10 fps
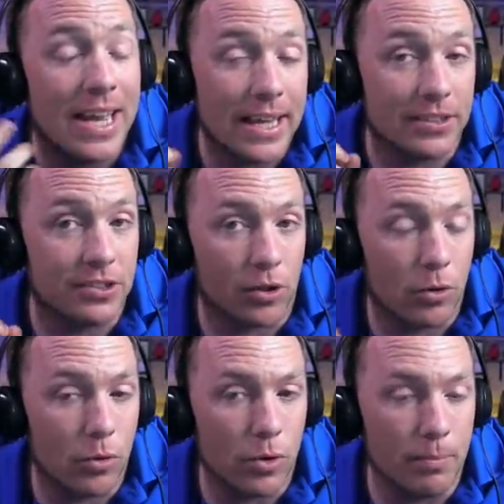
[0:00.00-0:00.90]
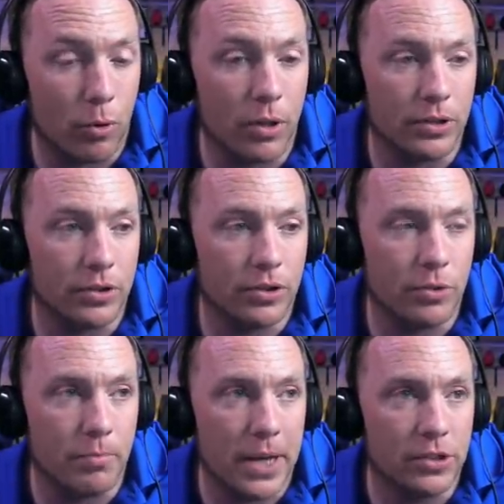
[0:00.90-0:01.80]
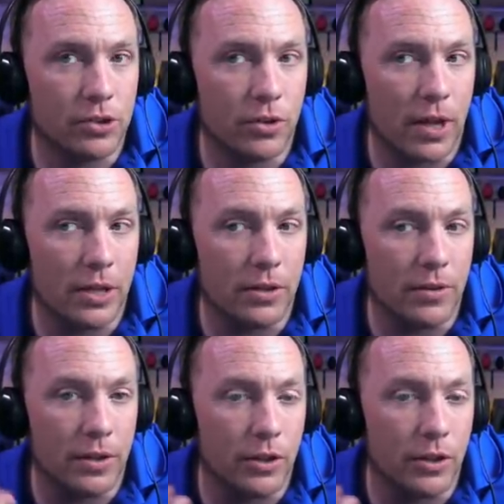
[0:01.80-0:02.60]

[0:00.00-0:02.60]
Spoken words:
it's so important to make sure that